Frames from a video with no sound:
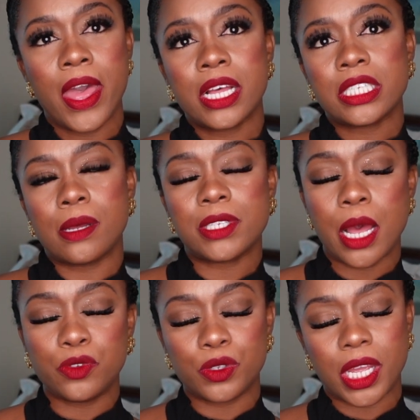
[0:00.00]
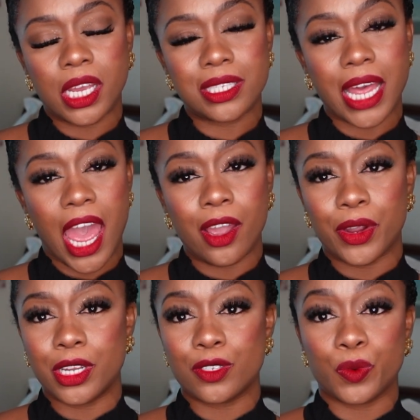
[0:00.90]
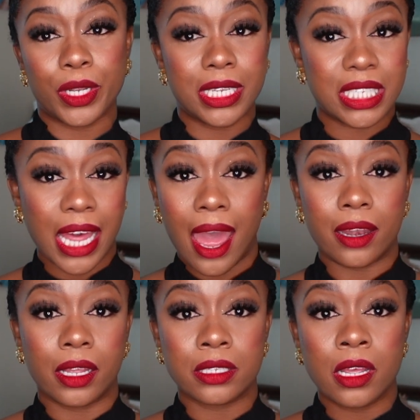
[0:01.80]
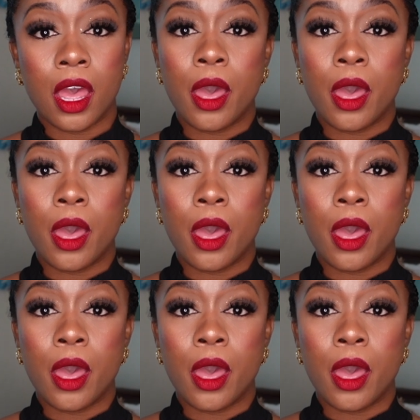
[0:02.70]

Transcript: Sometimes you think it's anger and it's really sadness.